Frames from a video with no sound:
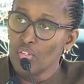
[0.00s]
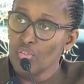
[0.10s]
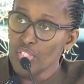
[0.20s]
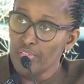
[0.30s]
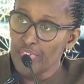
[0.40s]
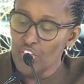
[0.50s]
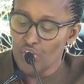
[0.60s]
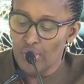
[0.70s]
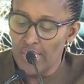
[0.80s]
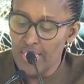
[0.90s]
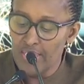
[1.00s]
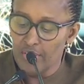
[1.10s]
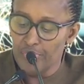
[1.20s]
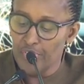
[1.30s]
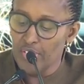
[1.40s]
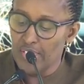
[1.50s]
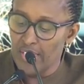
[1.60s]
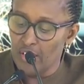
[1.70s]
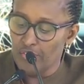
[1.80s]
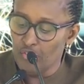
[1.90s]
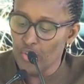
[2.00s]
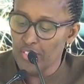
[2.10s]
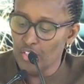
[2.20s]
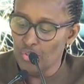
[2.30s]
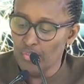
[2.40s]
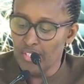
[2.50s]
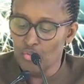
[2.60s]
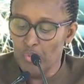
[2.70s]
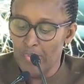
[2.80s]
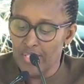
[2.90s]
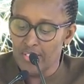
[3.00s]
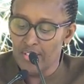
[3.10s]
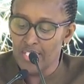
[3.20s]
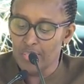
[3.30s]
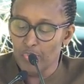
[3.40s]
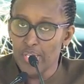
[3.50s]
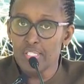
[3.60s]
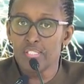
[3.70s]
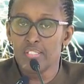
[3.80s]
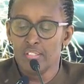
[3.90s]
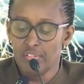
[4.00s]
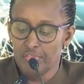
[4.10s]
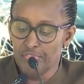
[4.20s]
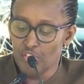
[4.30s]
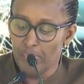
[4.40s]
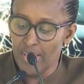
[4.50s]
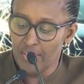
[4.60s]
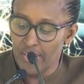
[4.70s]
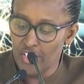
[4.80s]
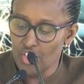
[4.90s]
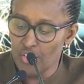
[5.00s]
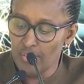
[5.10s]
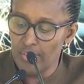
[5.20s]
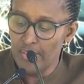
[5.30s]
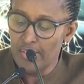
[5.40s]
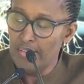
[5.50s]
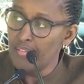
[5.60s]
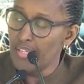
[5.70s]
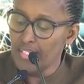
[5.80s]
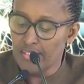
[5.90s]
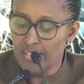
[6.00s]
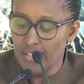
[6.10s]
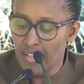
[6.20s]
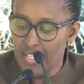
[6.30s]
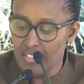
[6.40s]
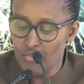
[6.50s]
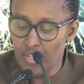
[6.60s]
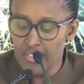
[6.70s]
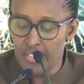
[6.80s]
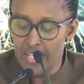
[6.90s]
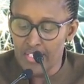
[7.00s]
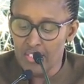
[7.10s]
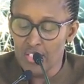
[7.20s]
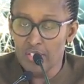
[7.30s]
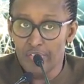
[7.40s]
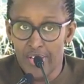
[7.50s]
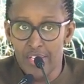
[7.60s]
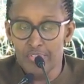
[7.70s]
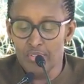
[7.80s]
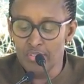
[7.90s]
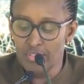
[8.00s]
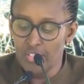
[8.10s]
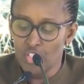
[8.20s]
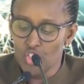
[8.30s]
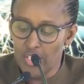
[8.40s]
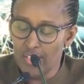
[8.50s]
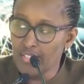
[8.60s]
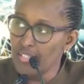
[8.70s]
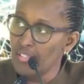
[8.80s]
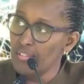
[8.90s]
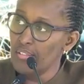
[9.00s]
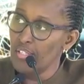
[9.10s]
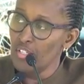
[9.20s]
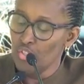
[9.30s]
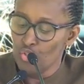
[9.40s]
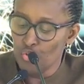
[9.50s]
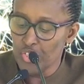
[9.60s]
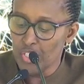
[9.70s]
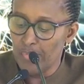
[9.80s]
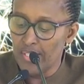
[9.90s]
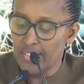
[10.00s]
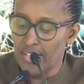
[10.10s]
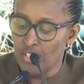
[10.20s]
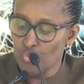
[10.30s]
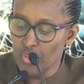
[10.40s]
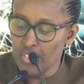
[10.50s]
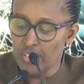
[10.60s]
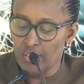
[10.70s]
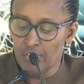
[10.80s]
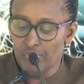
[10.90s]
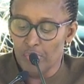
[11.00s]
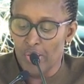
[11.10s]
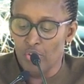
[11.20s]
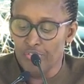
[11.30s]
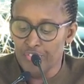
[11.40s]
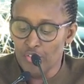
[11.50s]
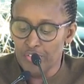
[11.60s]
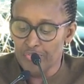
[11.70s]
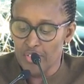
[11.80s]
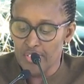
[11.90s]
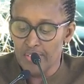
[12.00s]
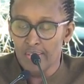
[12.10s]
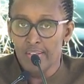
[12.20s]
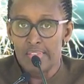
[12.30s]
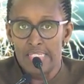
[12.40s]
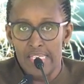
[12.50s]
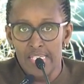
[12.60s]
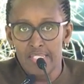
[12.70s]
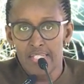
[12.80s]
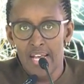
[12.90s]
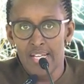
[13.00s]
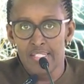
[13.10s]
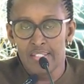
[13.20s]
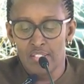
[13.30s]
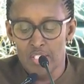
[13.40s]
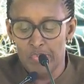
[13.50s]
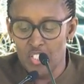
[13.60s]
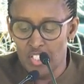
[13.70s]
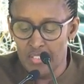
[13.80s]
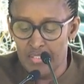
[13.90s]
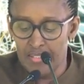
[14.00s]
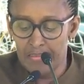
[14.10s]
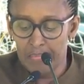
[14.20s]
Conservation is the first layer of gratitude that we must express for a Mother Nature that has granted us survival, shelter, nourishment, and wonder from our very first days as a species.